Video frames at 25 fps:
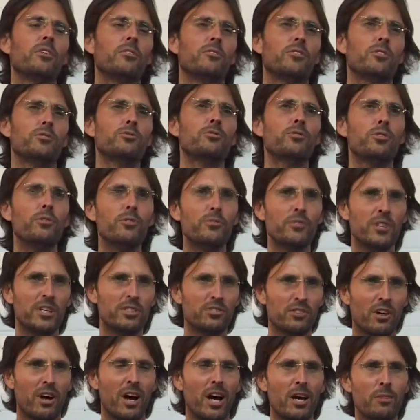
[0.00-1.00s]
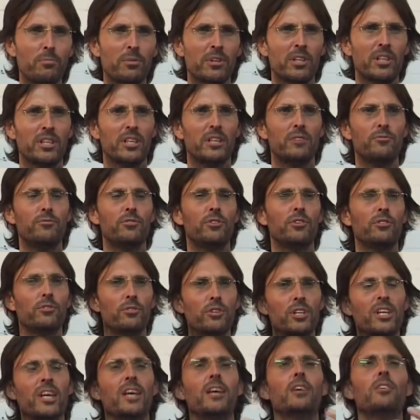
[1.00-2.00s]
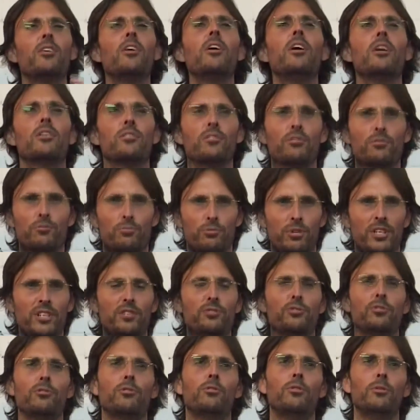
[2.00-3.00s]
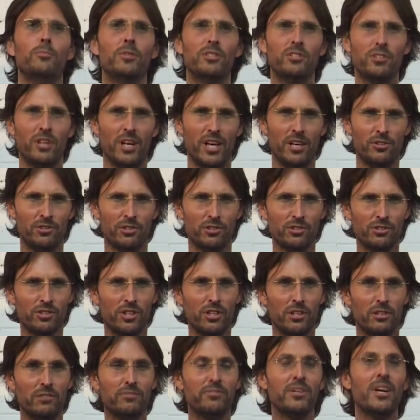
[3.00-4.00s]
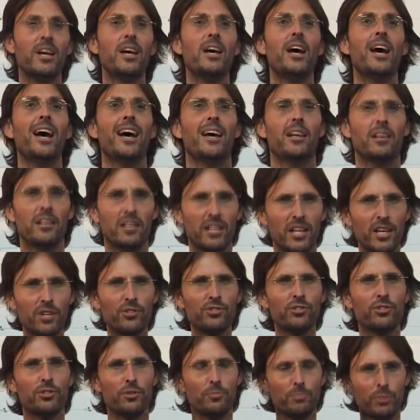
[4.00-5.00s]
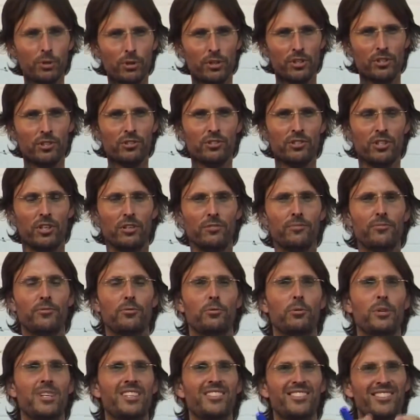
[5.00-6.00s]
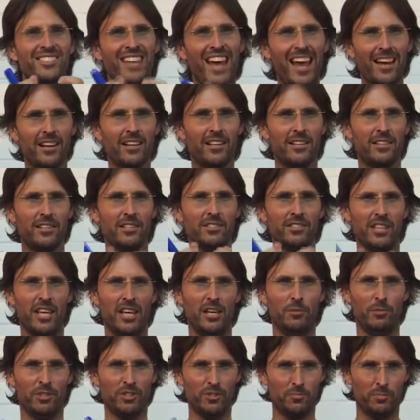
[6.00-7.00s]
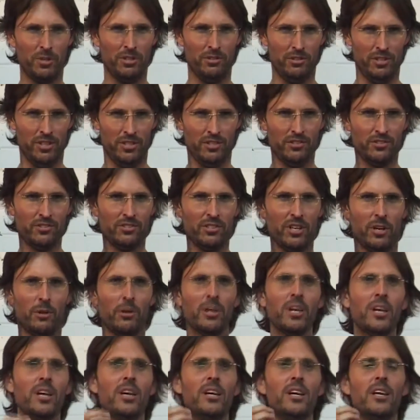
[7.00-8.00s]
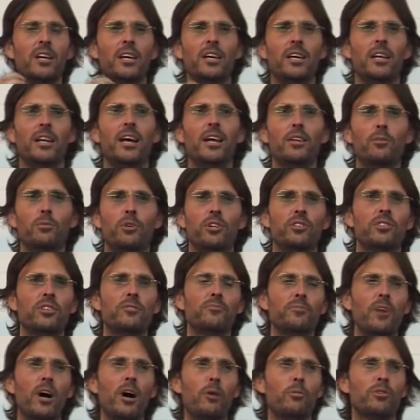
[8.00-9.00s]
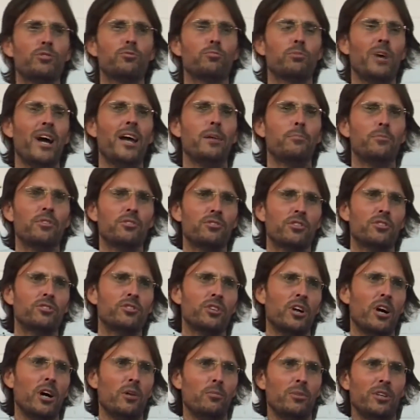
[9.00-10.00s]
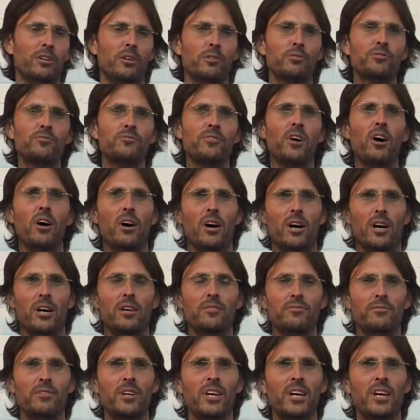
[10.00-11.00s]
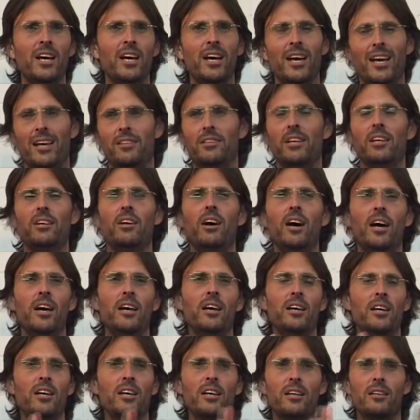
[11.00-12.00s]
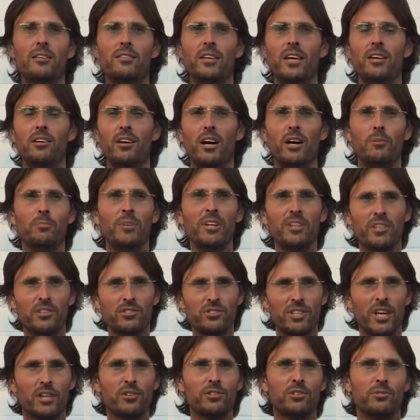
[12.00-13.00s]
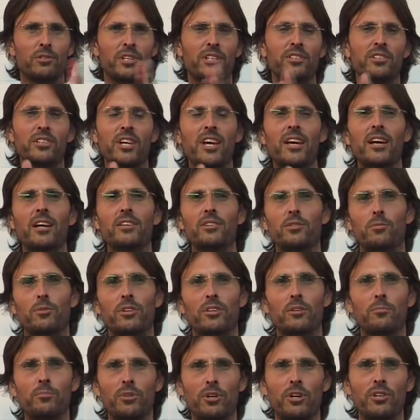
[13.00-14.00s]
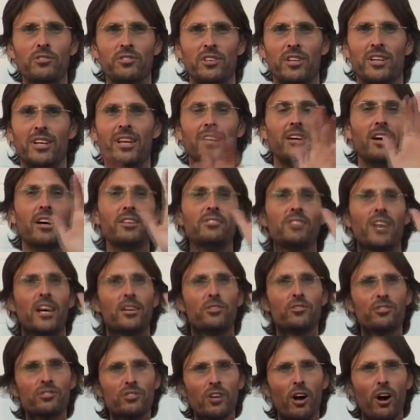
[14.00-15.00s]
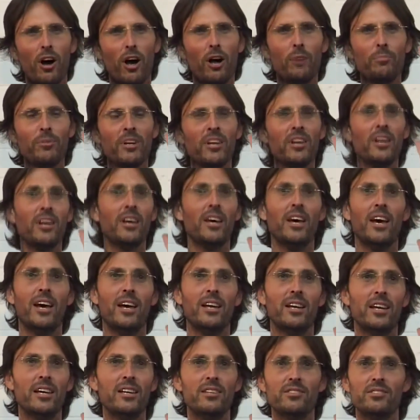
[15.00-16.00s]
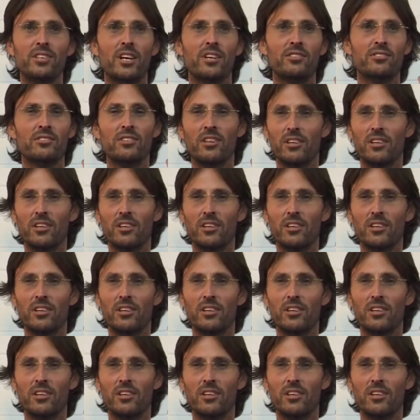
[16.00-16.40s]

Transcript: The truth is, I believe you cannot re-traumatise yourself unless you put yourself through exactly the same experience. So, in other words, if I was raped as a child when I was 5, and then I'm in a sexual encounter with a person, then I say stop, and he says,